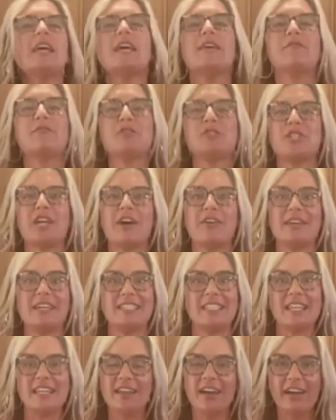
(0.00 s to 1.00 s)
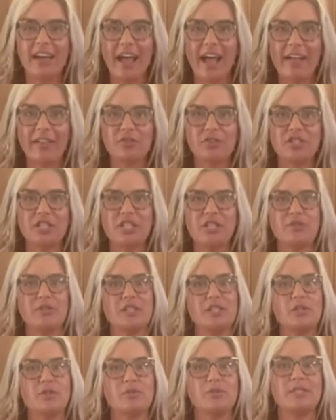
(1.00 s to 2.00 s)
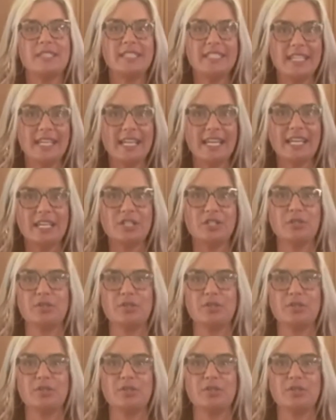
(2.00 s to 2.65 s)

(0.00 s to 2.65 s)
If your child has a nut allergy, you can do seeds,